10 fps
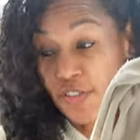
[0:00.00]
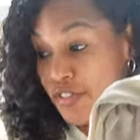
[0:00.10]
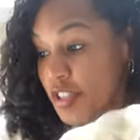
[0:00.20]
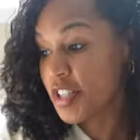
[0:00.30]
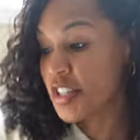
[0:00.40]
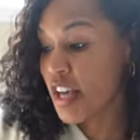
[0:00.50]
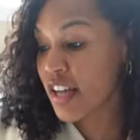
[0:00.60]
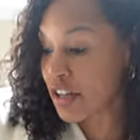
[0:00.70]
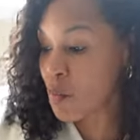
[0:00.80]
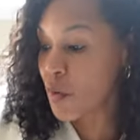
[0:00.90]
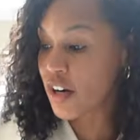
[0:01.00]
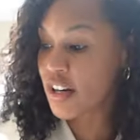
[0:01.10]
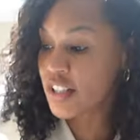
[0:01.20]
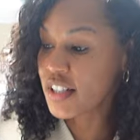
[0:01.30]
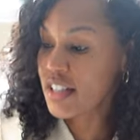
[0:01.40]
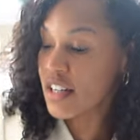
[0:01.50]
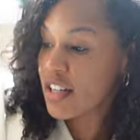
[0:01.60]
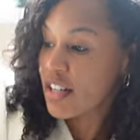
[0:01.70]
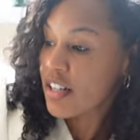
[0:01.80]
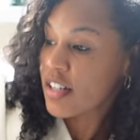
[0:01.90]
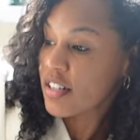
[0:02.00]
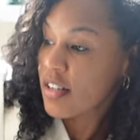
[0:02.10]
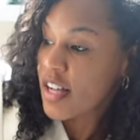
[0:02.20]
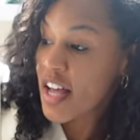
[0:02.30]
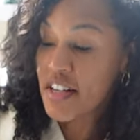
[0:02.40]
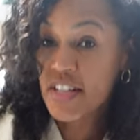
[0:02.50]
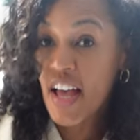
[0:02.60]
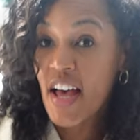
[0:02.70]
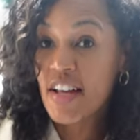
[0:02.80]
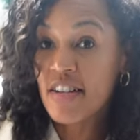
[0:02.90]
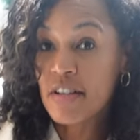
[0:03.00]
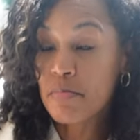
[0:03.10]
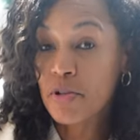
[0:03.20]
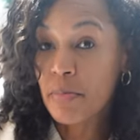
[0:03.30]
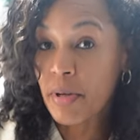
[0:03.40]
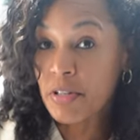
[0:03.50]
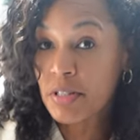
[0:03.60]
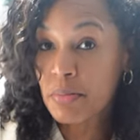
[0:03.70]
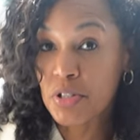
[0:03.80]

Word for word: for this set I can wear it end to end and put a belt in